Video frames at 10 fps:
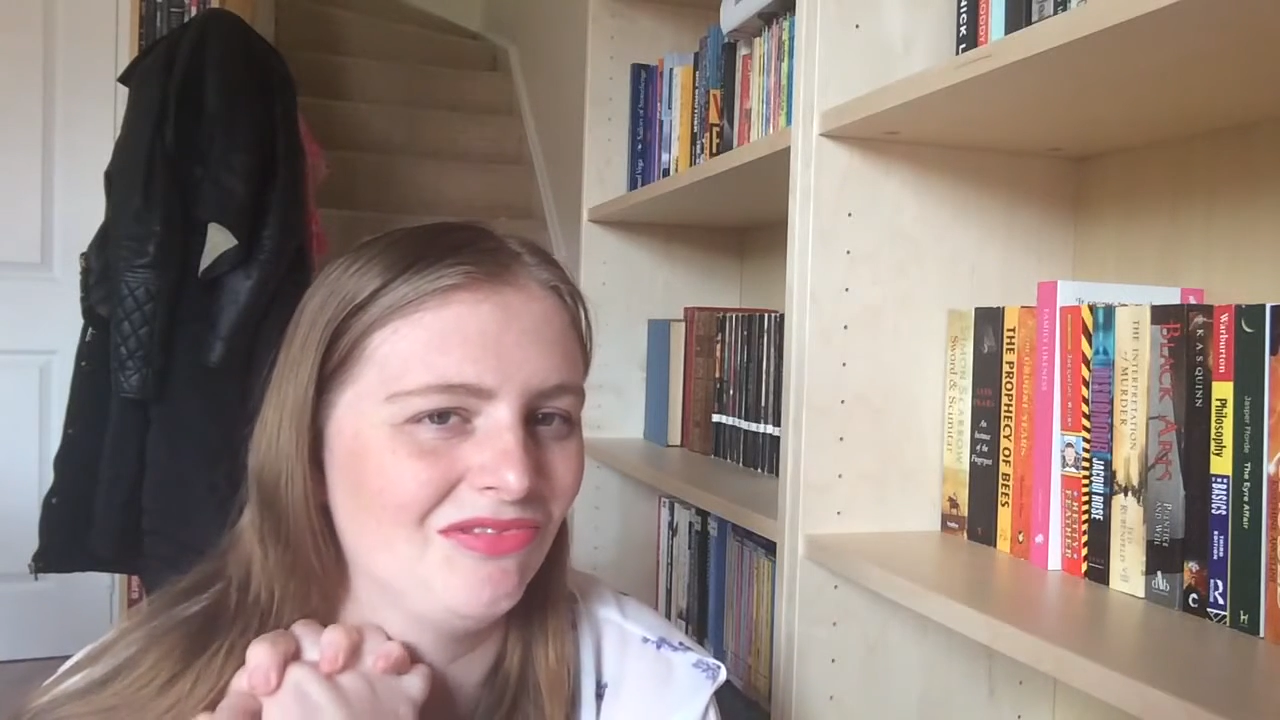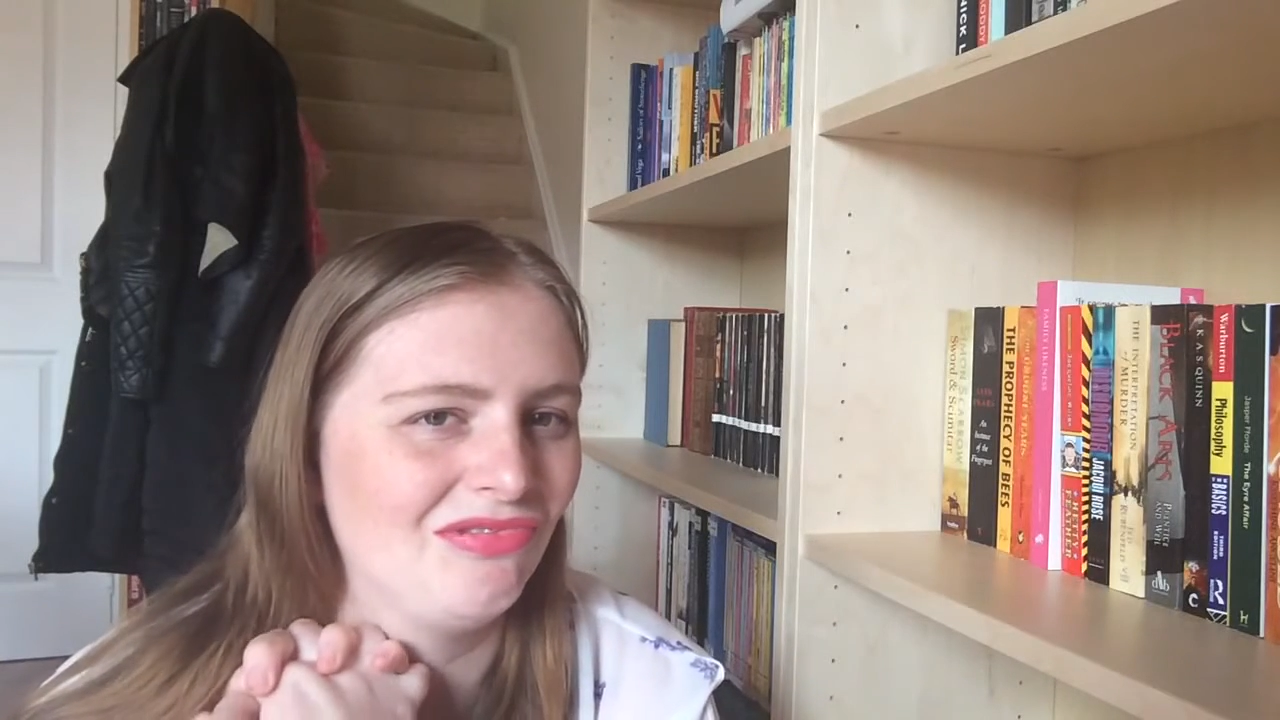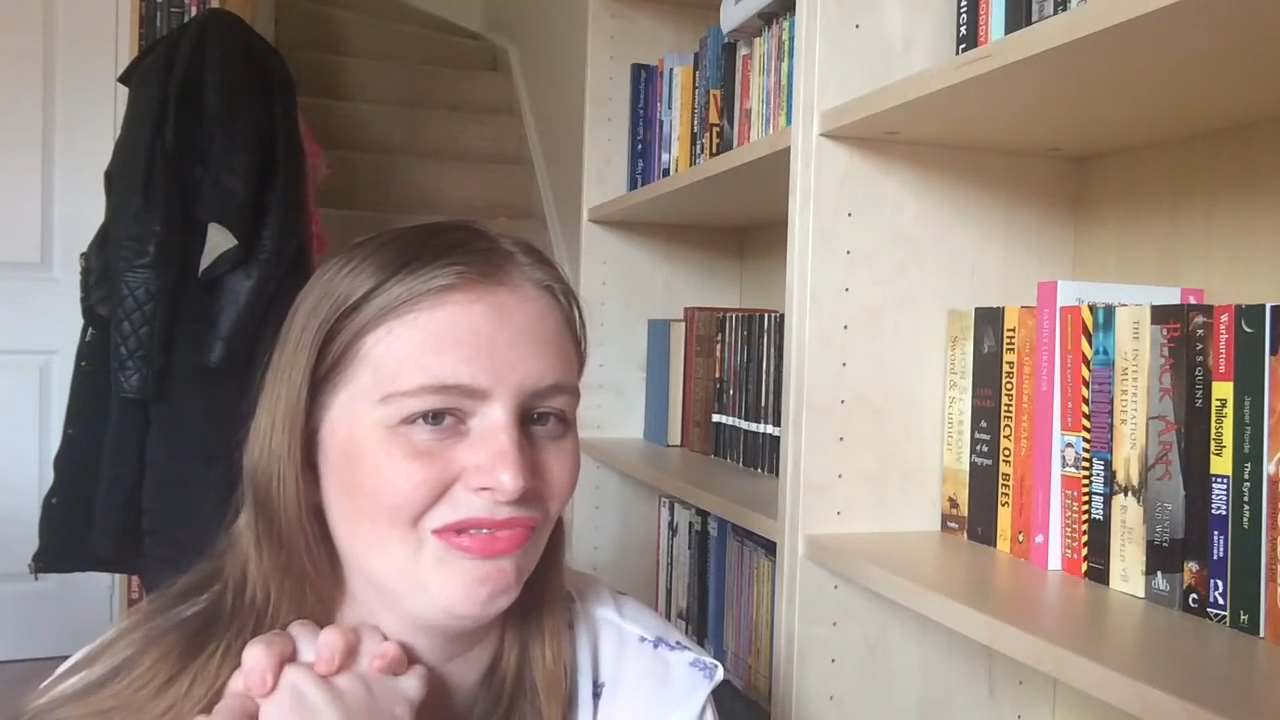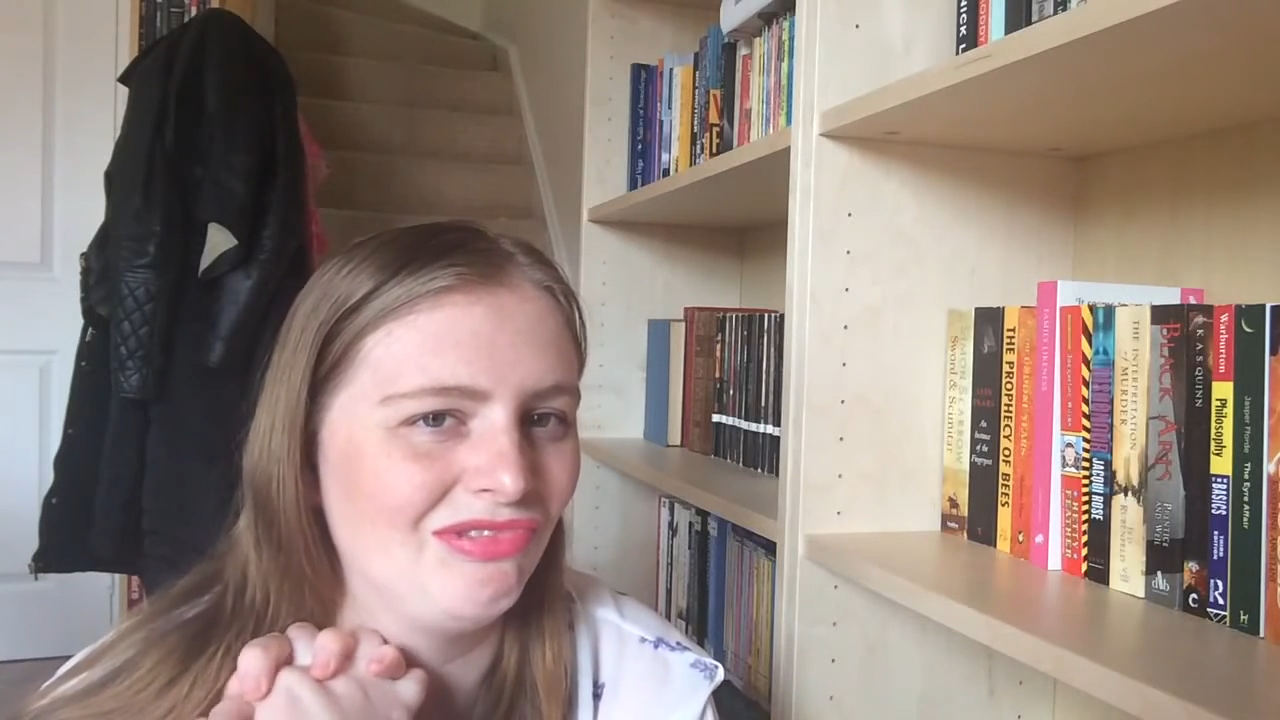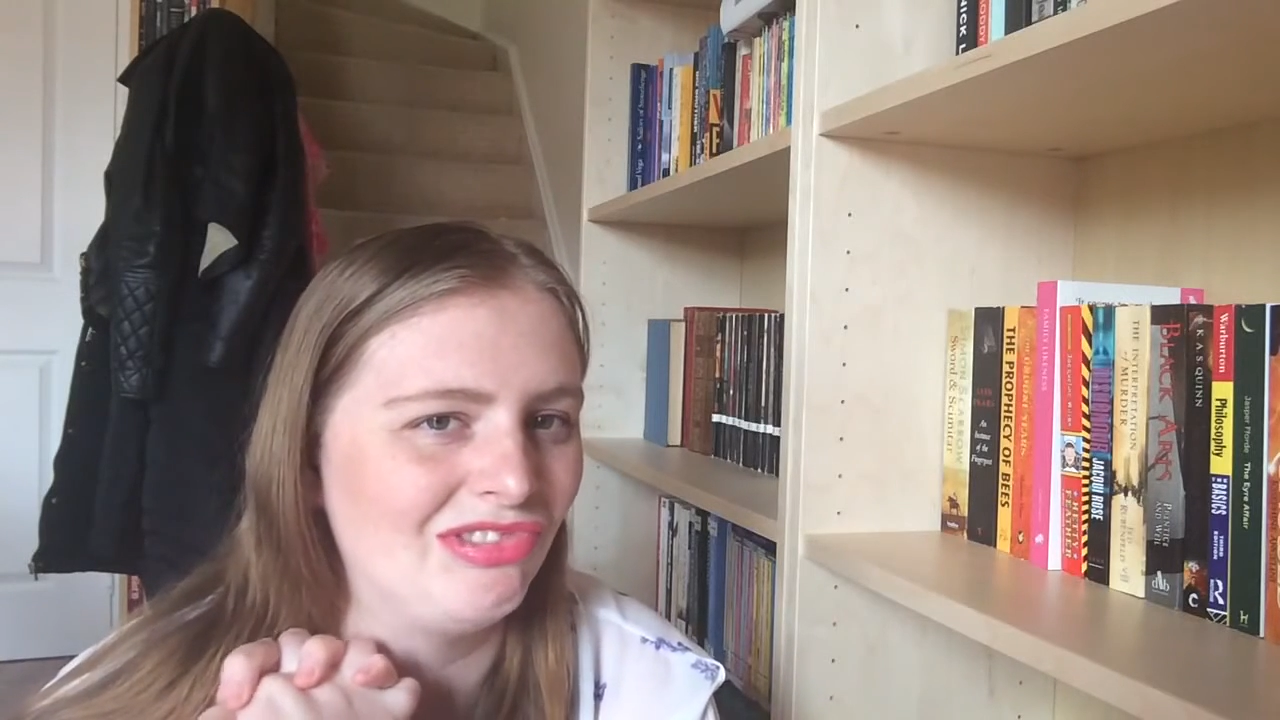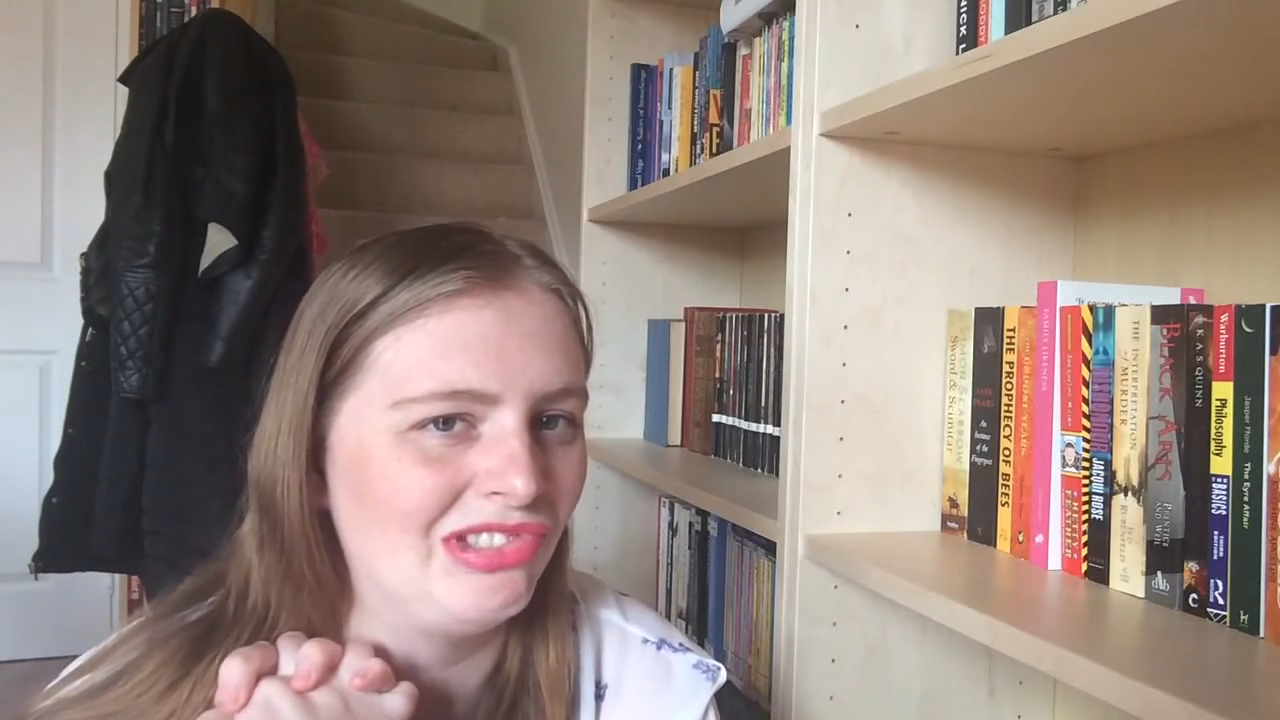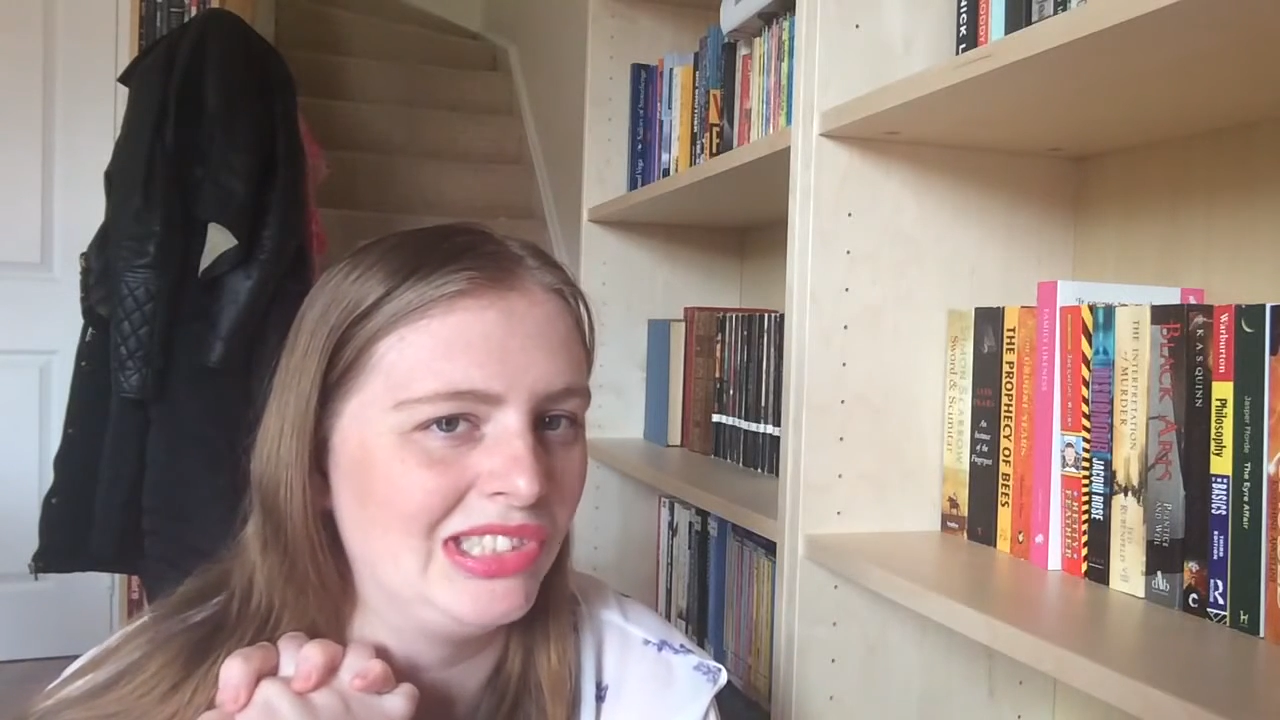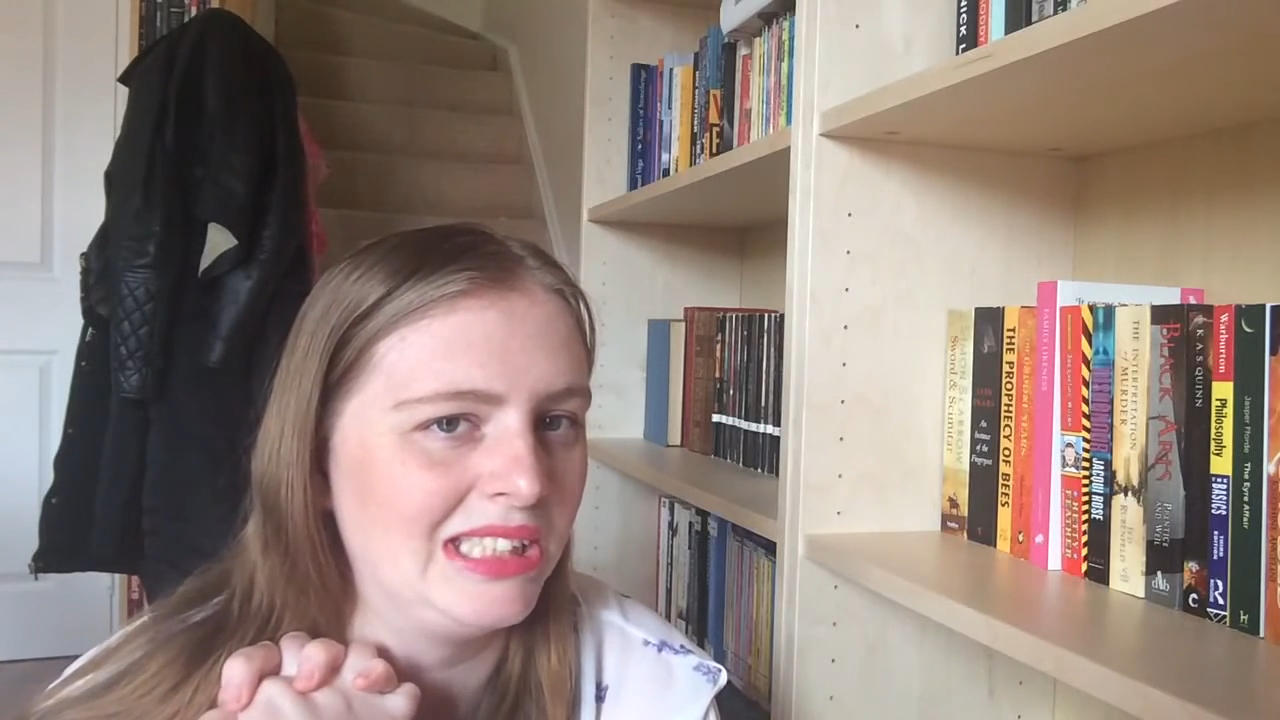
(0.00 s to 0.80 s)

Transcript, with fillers: mm,